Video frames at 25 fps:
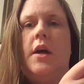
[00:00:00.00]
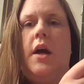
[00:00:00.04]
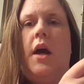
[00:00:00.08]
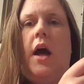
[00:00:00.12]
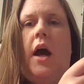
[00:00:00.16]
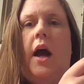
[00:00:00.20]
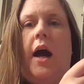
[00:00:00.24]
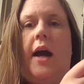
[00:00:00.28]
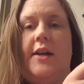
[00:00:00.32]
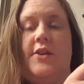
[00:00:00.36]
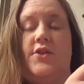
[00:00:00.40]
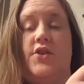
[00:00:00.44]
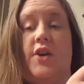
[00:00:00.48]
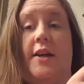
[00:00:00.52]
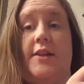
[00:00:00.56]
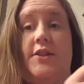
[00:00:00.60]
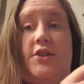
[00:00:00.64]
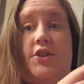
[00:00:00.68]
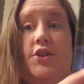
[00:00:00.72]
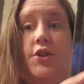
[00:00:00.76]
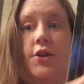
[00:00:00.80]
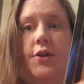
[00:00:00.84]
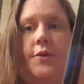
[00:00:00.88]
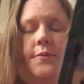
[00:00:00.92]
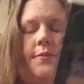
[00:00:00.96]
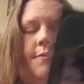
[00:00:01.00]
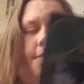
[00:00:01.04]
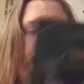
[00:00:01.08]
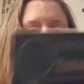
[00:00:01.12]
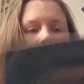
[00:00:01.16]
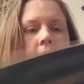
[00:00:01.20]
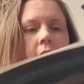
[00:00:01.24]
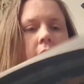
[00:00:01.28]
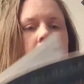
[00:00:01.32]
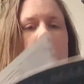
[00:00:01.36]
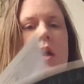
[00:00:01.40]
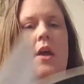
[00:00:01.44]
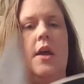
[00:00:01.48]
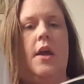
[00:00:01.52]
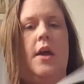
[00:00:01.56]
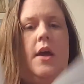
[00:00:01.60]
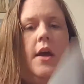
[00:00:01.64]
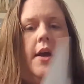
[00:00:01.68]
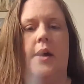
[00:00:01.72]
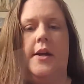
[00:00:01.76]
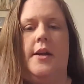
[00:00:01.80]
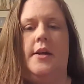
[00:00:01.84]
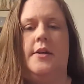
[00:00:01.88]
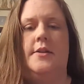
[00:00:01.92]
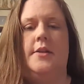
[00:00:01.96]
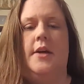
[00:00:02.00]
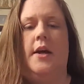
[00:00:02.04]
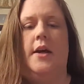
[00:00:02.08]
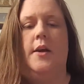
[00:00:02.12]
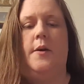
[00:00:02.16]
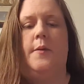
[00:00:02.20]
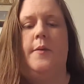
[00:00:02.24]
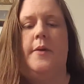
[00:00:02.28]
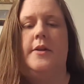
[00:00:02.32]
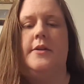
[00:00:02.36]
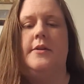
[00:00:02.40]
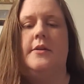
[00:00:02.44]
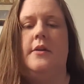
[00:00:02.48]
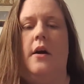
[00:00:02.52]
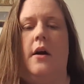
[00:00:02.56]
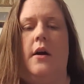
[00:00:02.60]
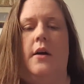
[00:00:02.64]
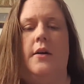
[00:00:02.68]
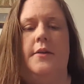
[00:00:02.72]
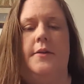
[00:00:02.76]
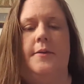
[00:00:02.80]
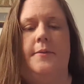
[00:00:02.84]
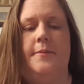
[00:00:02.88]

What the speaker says: I tried to do. And I'll tell you what it's called.